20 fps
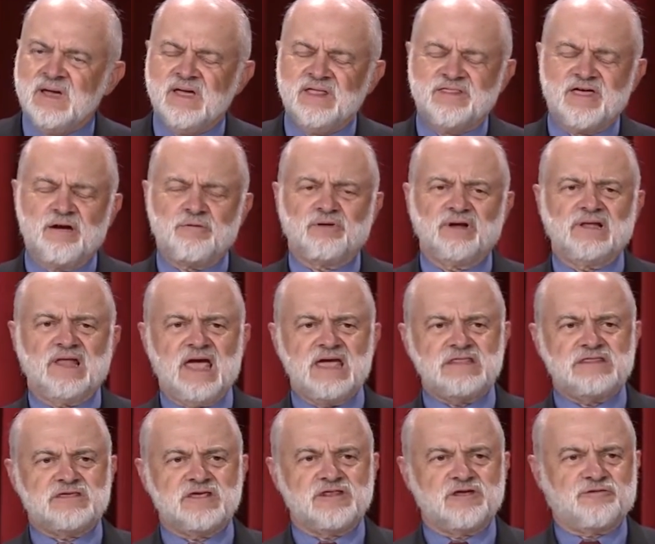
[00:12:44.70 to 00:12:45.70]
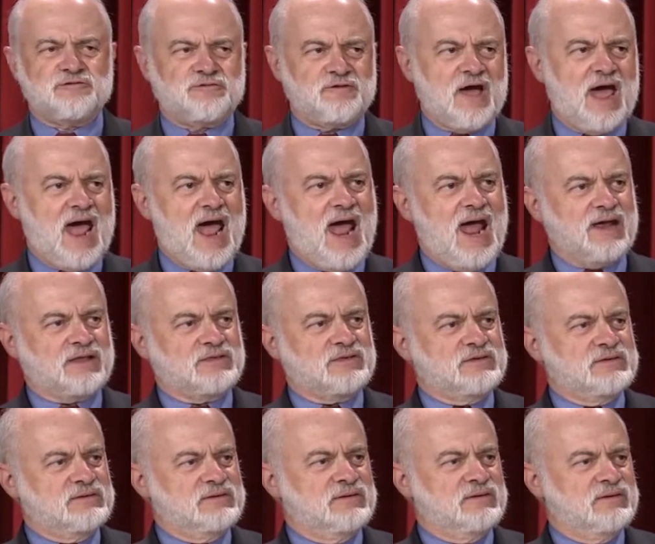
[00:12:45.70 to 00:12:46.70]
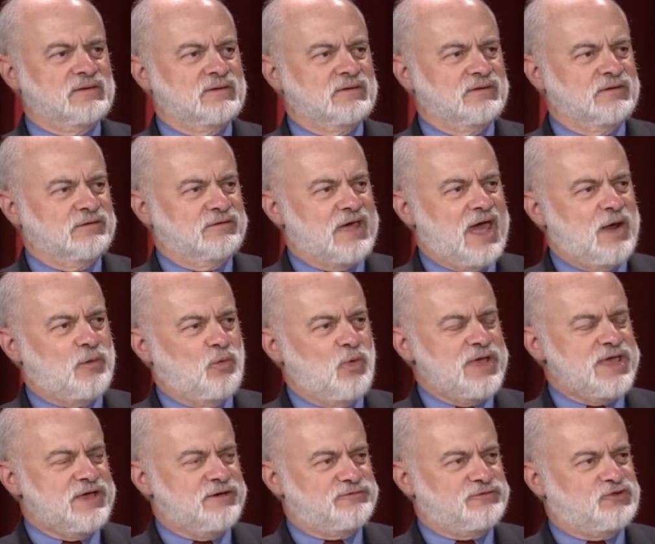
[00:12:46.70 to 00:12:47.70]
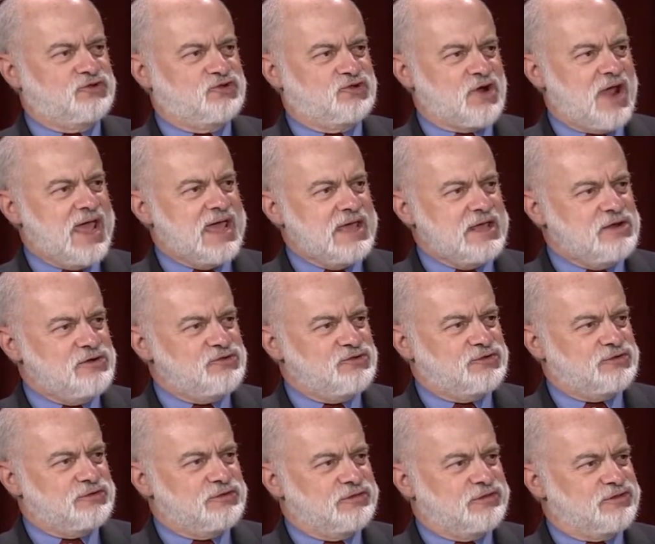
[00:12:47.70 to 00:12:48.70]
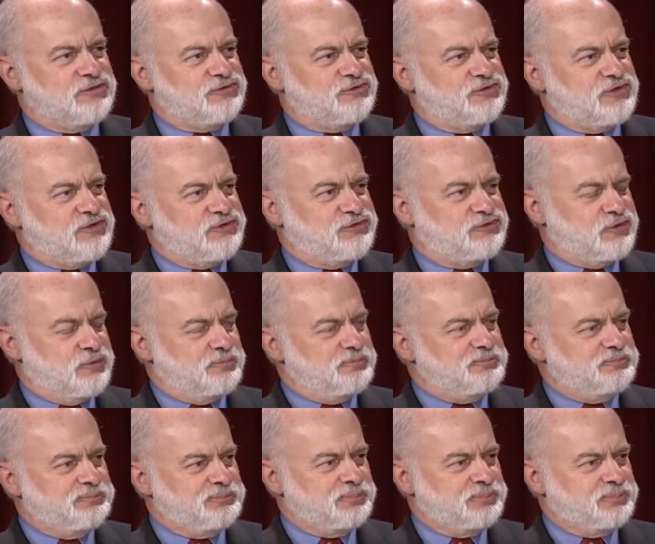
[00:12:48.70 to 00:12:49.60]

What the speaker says: They relate to the fact that we have changed the system